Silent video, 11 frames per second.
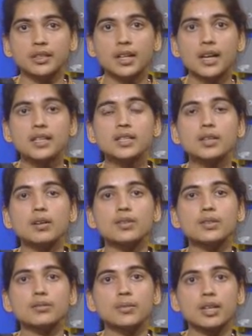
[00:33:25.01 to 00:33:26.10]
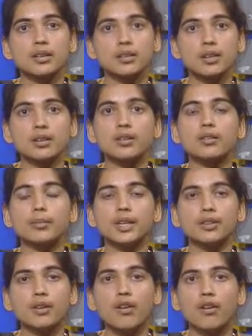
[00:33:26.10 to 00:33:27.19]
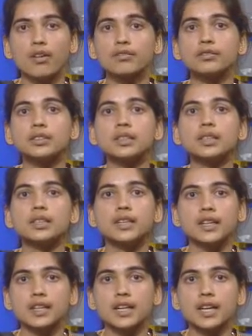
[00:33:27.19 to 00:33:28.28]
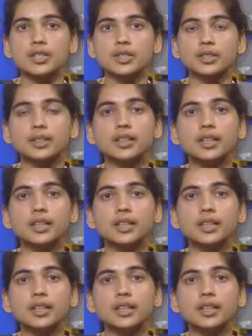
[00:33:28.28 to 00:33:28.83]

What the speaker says: That is also one method of tenderization.